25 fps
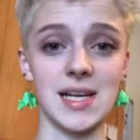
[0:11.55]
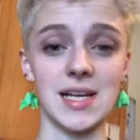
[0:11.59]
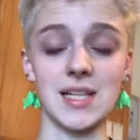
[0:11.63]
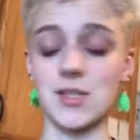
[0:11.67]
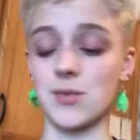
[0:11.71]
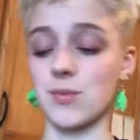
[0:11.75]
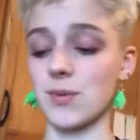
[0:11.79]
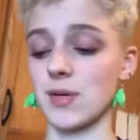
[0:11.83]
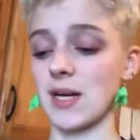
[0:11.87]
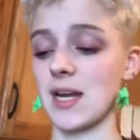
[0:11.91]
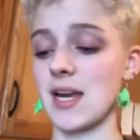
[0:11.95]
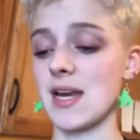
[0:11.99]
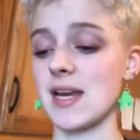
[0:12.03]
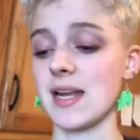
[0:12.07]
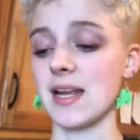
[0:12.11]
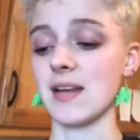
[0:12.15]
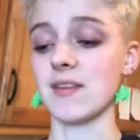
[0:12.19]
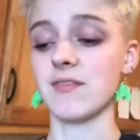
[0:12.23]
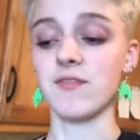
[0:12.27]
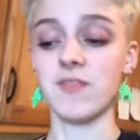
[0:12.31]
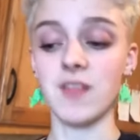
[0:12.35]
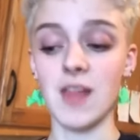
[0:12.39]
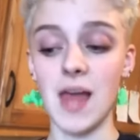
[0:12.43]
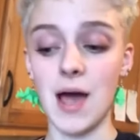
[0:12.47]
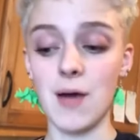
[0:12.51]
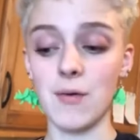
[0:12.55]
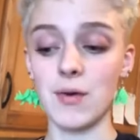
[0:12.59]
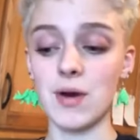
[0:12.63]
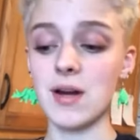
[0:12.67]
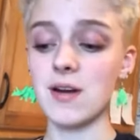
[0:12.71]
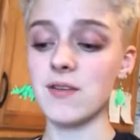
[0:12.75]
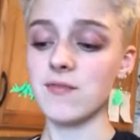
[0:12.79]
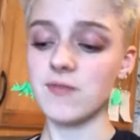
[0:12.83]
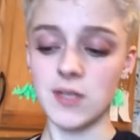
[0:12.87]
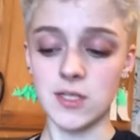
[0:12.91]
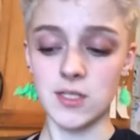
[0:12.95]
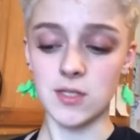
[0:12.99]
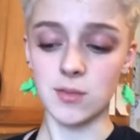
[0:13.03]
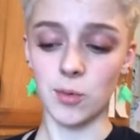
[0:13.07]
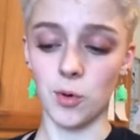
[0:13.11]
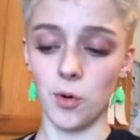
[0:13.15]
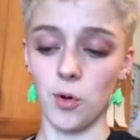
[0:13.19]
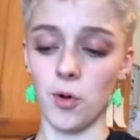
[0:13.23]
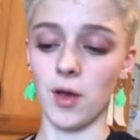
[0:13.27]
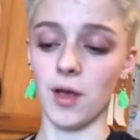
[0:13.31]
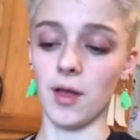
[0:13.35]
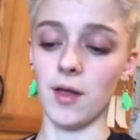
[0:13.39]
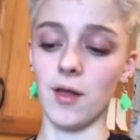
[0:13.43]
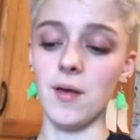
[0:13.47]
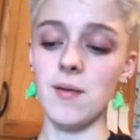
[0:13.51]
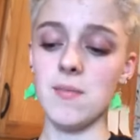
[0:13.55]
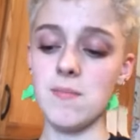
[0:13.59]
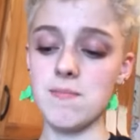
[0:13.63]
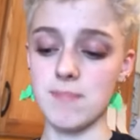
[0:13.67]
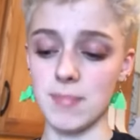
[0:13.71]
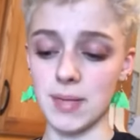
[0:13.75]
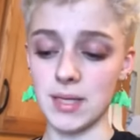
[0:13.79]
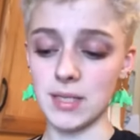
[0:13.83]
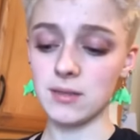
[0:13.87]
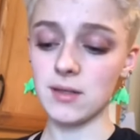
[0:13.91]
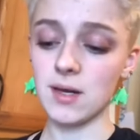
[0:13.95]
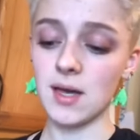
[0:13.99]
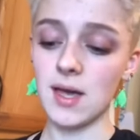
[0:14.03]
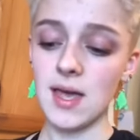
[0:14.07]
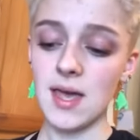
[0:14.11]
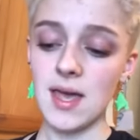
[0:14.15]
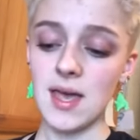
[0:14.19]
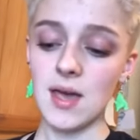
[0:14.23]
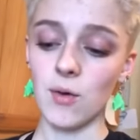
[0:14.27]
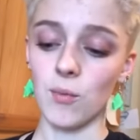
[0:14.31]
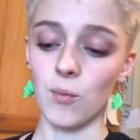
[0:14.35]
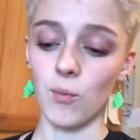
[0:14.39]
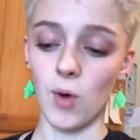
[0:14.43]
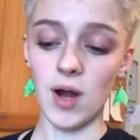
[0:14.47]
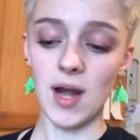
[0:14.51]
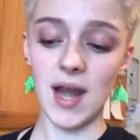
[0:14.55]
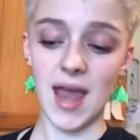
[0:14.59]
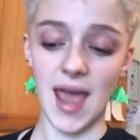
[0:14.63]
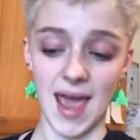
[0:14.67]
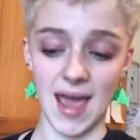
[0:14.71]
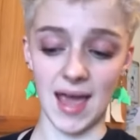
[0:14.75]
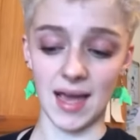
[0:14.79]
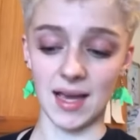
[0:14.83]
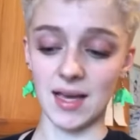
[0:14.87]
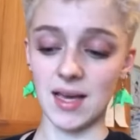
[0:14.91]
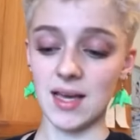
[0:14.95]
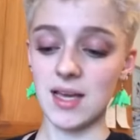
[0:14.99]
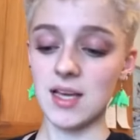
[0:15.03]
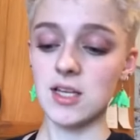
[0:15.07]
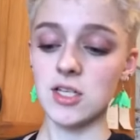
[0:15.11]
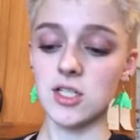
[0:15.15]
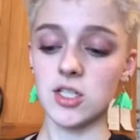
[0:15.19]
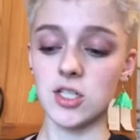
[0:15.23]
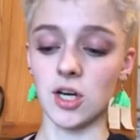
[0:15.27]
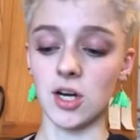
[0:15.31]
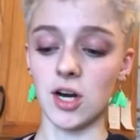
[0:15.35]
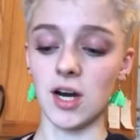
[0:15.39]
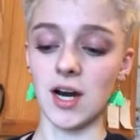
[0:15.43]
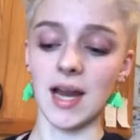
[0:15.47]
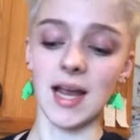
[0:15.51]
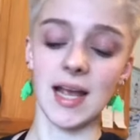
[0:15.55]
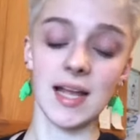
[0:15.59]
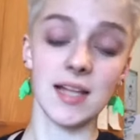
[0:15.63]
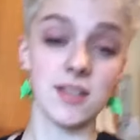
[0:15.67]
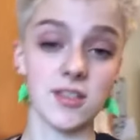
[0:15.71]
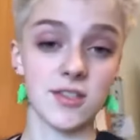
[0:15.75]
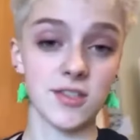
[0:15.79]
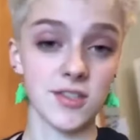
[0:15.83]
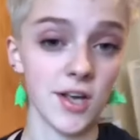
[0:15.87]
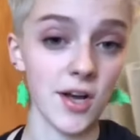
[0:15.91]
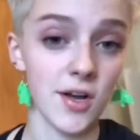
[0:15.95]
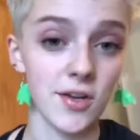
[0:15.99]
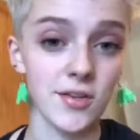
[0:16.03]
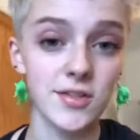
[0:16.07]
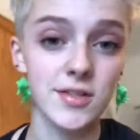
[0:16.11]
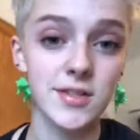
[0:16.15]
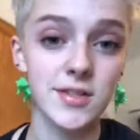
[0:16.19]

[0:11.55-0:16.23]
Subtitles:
We're going to need flour, vegetable oil, milk, 1 egg, sugar, and salt.